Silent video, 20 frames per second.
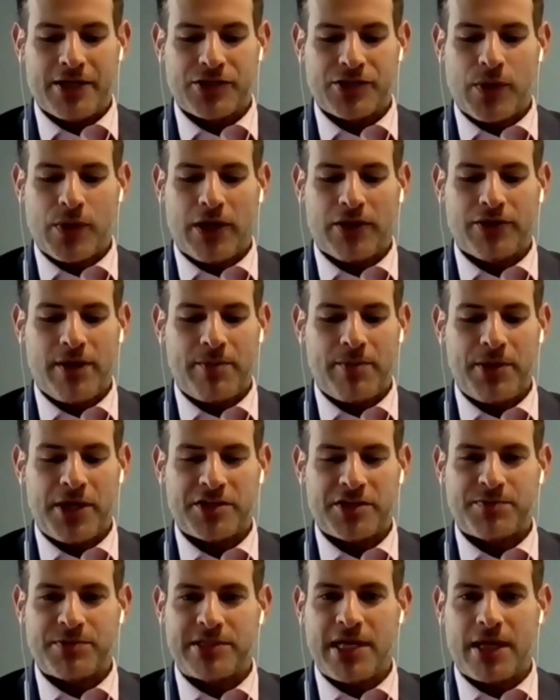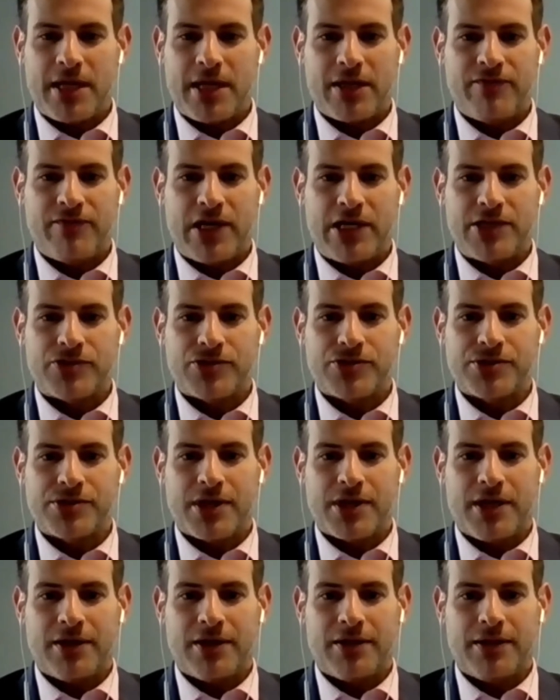So LW Hospitality Advisors,
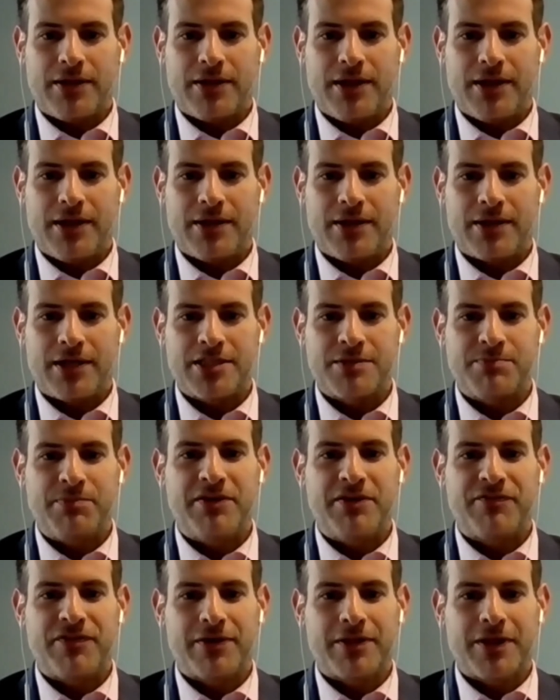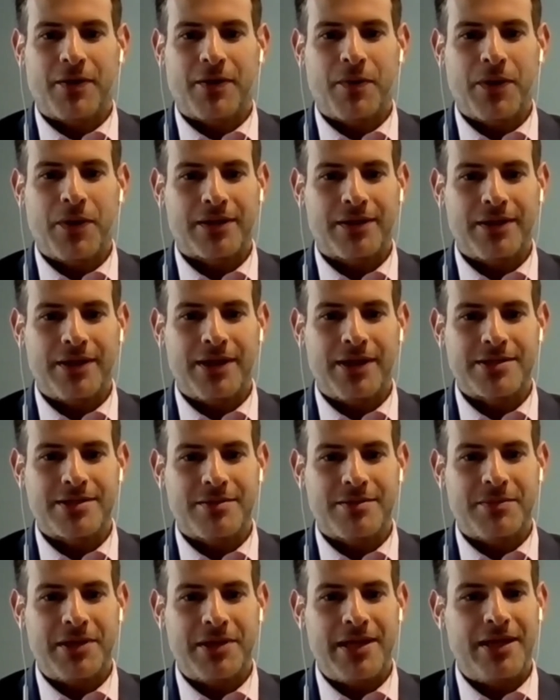I speak fairly quickly as
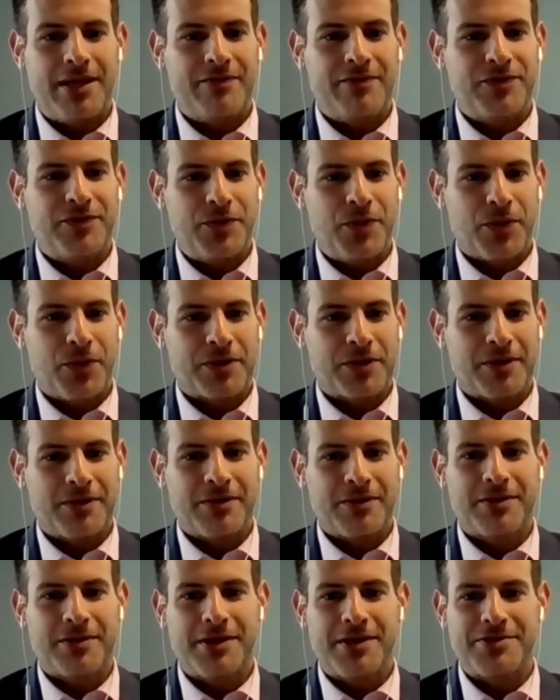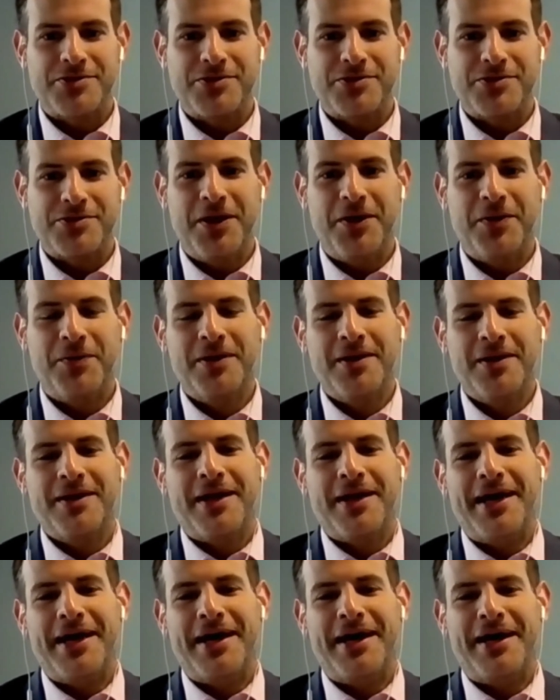I'm a native New Yorker, as you know.
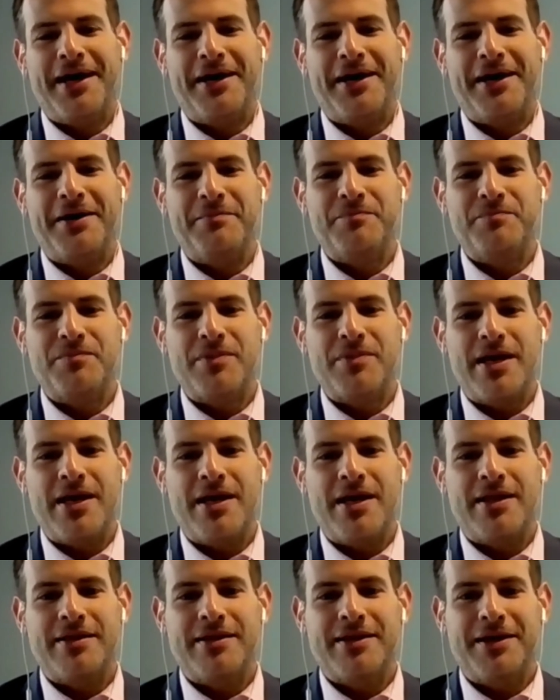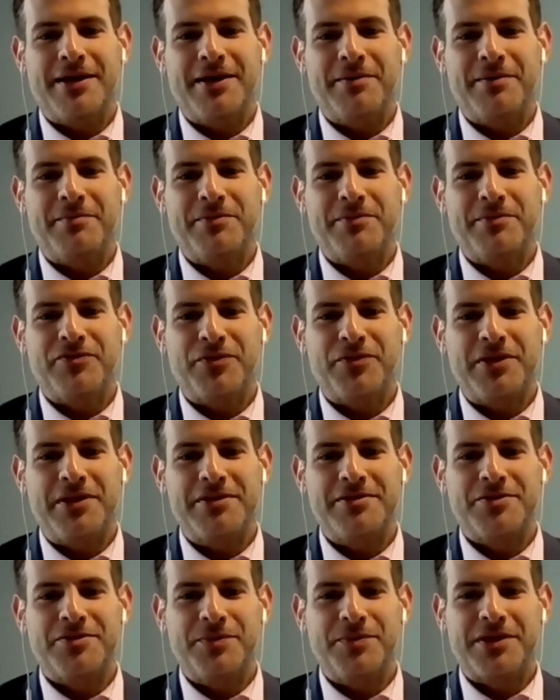If we
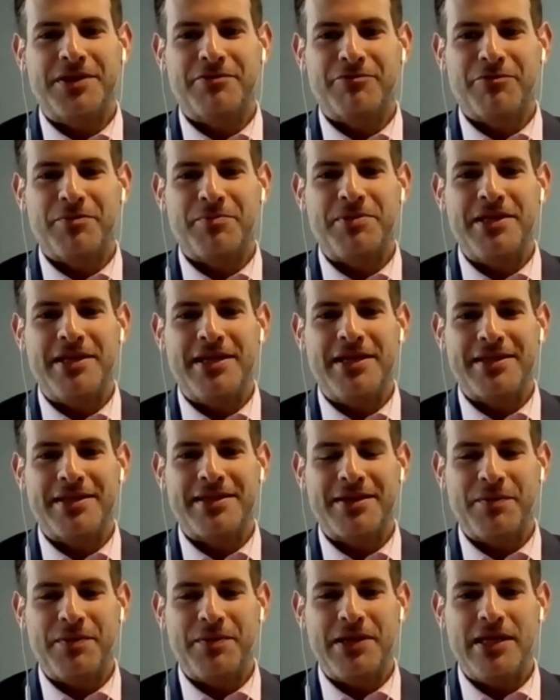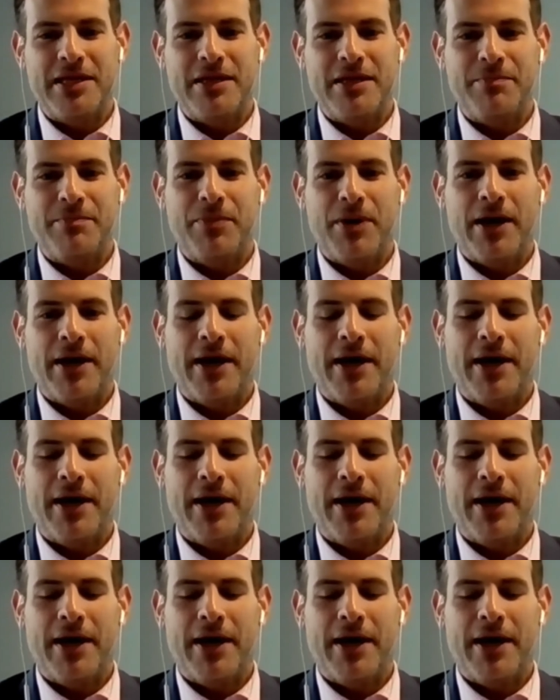need to, we can repeat anything we need. But